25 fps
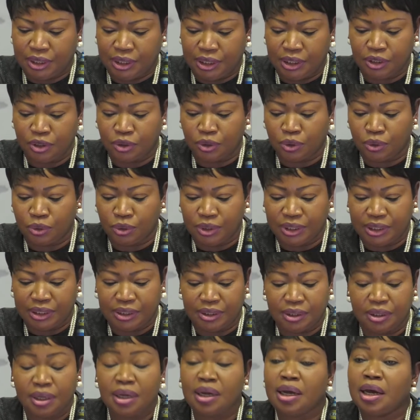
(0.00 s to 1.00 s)

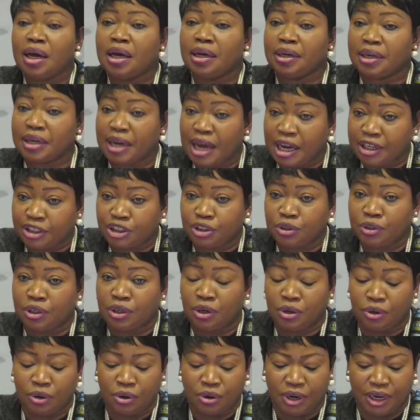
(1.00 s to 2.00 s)
including
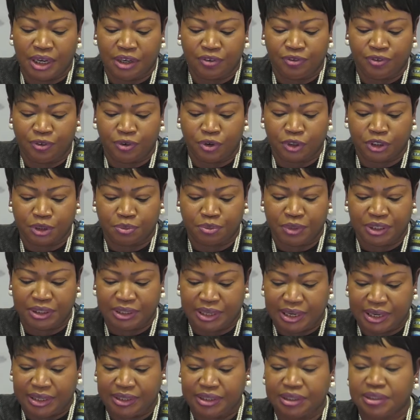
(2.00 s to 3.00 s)
national law enforcement
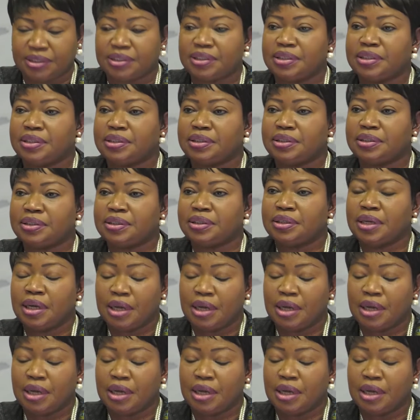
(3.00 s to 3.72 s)
agencies,